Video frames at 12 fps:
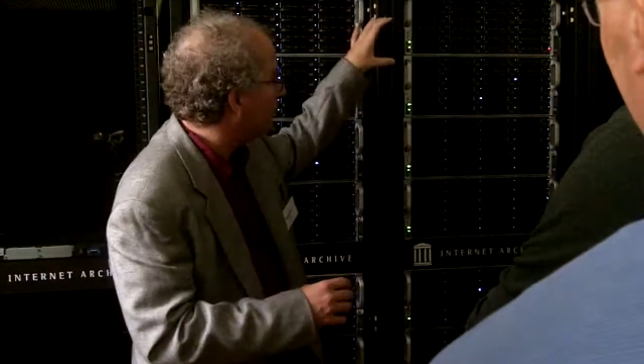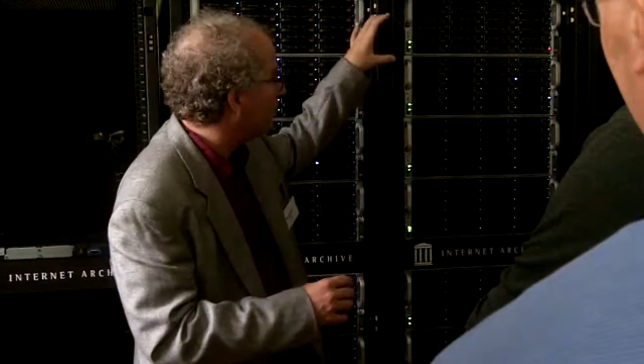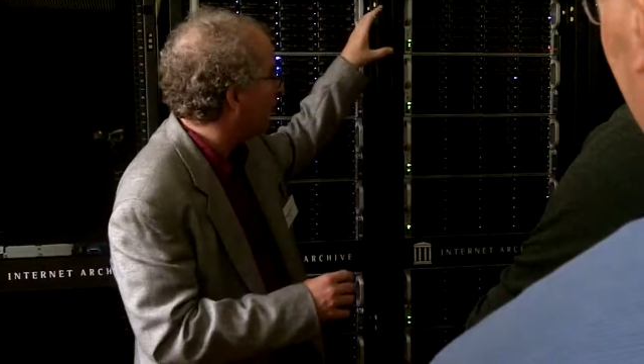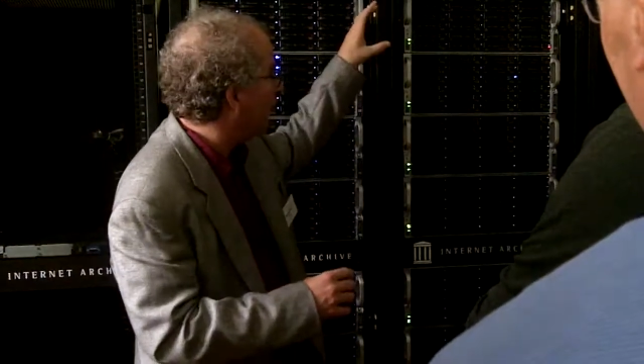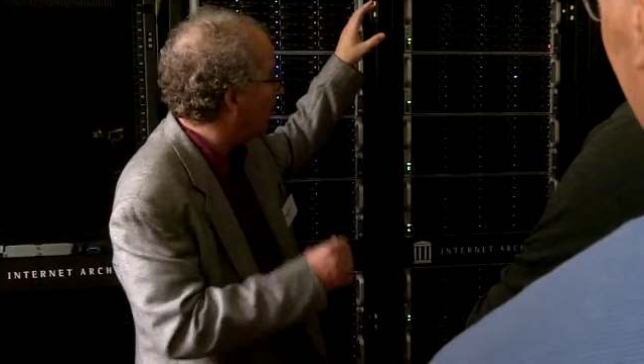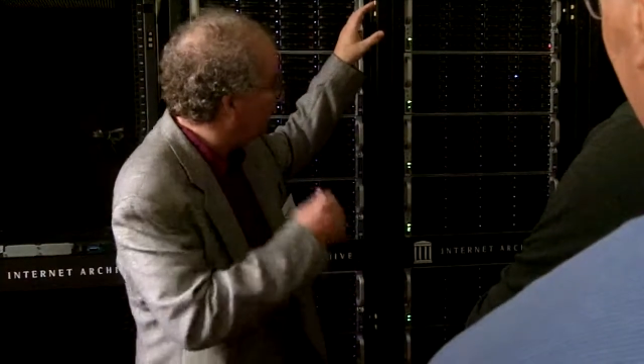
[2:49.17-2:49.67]

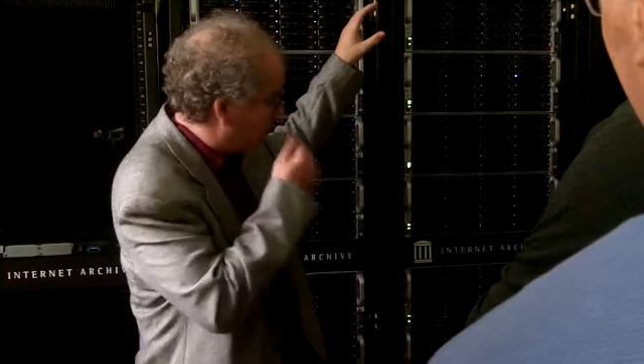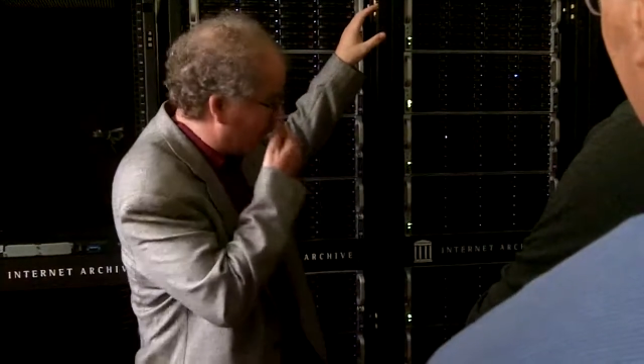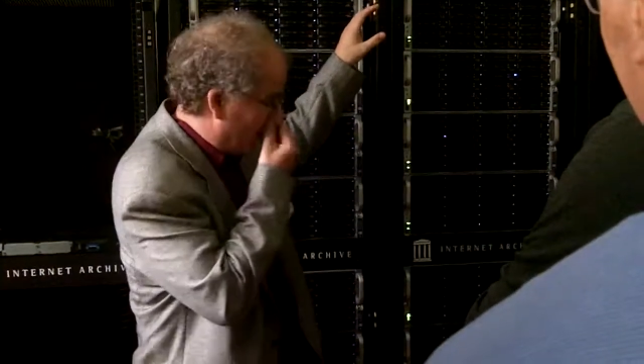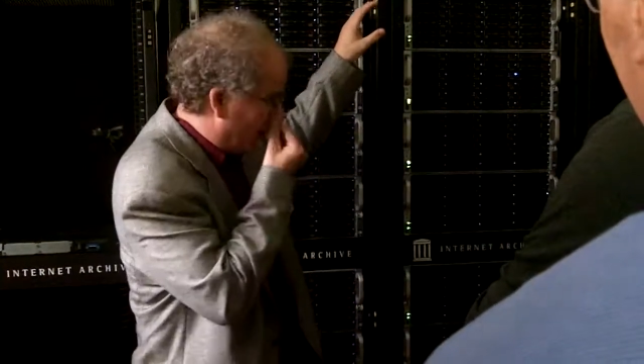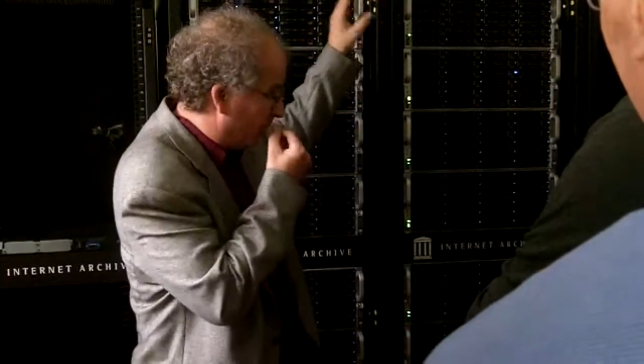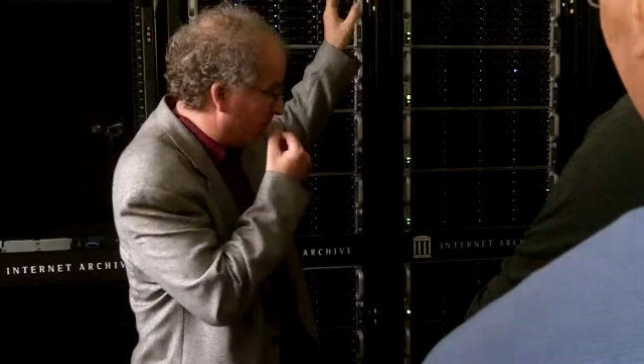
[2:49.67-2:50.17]

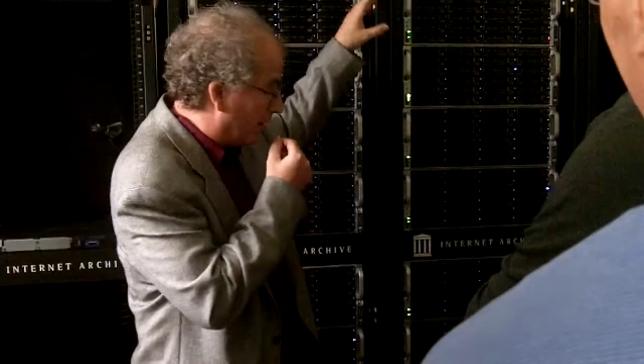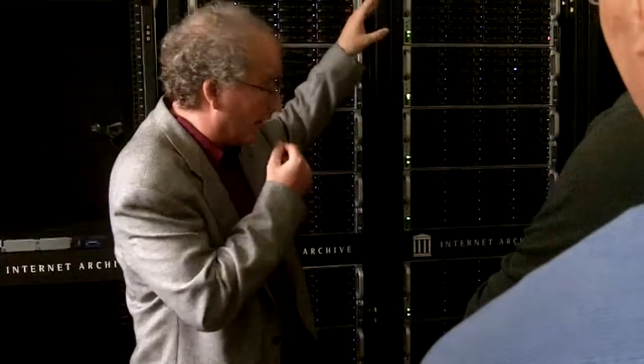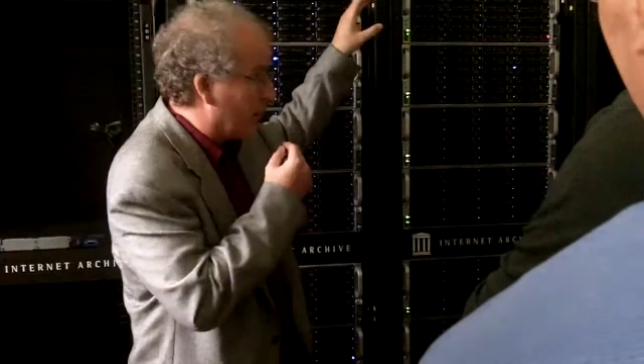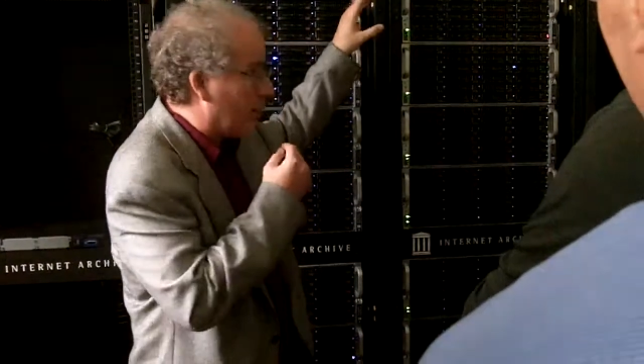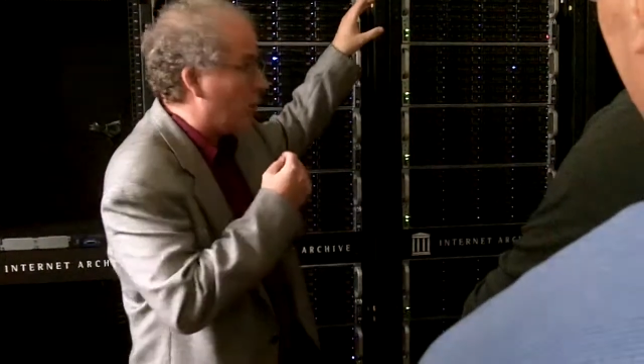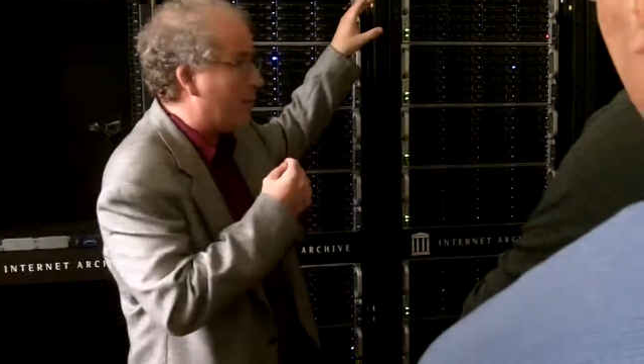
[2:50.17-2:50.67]
of
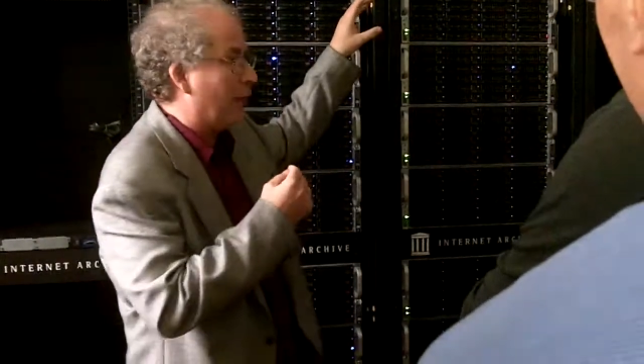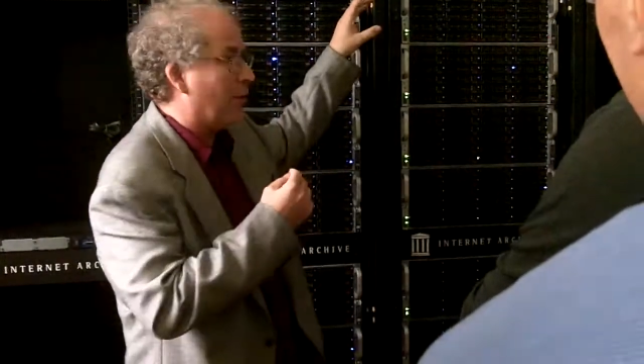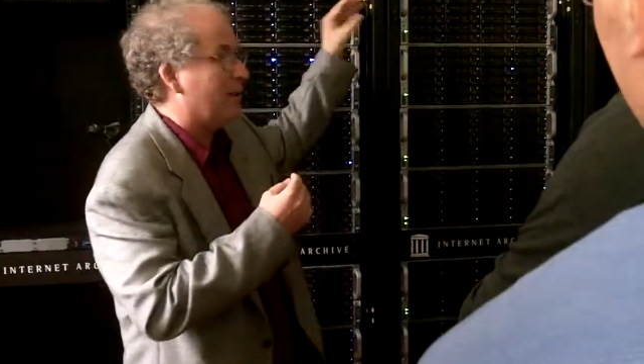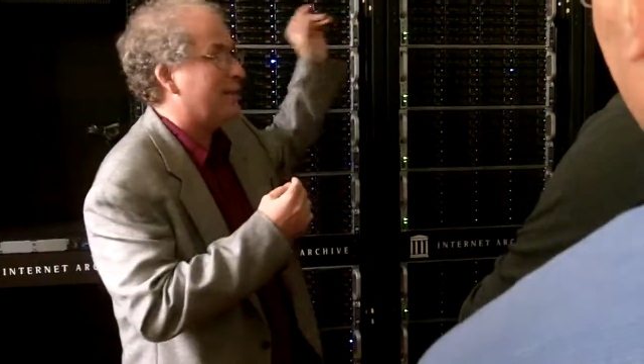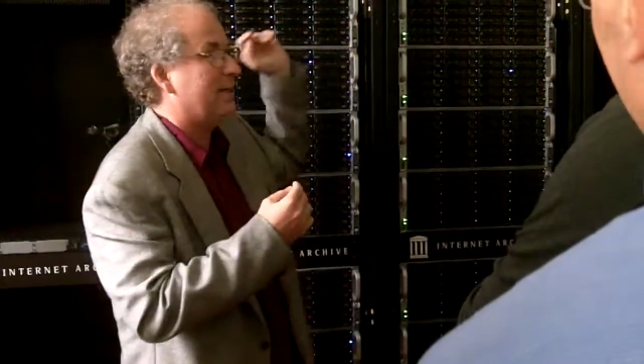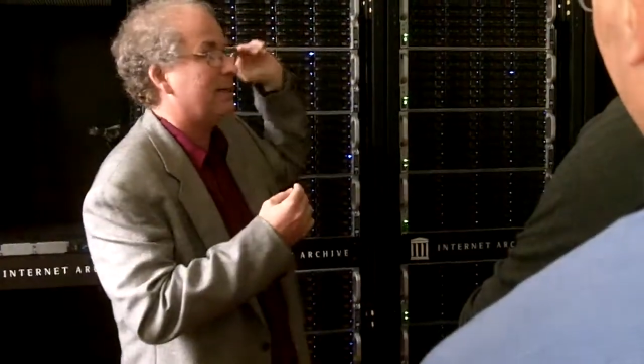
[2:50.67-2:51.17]
very low
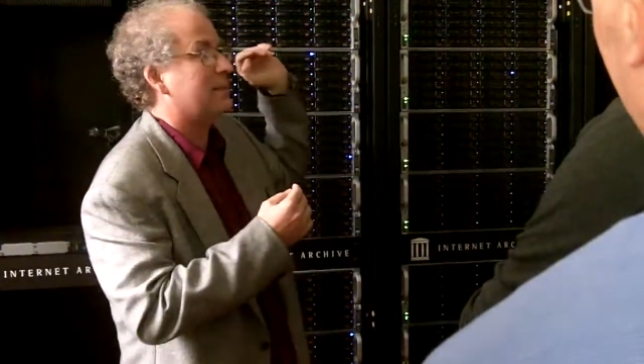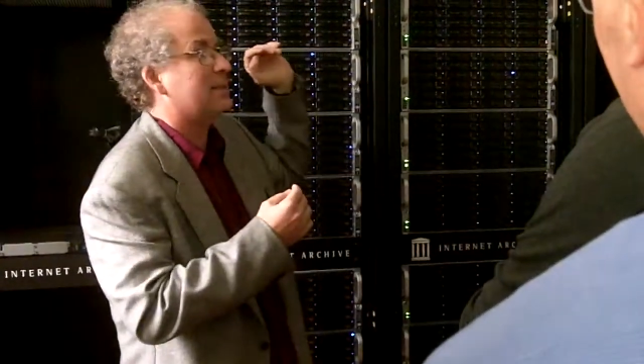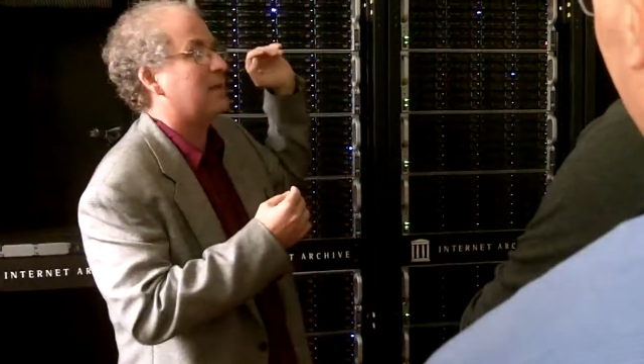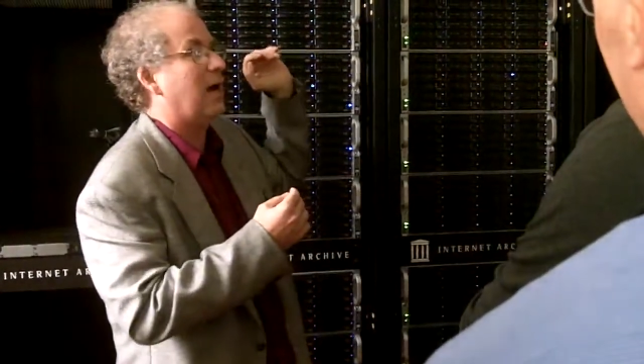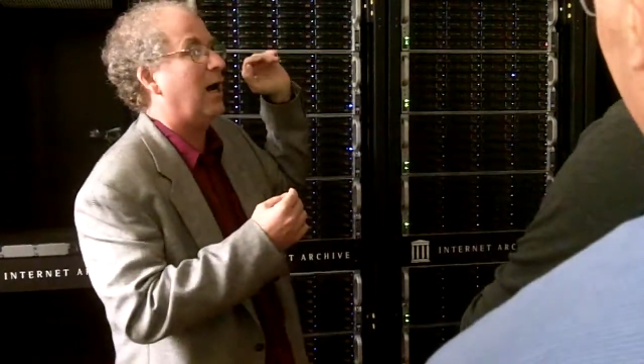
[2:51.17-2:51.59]
power disks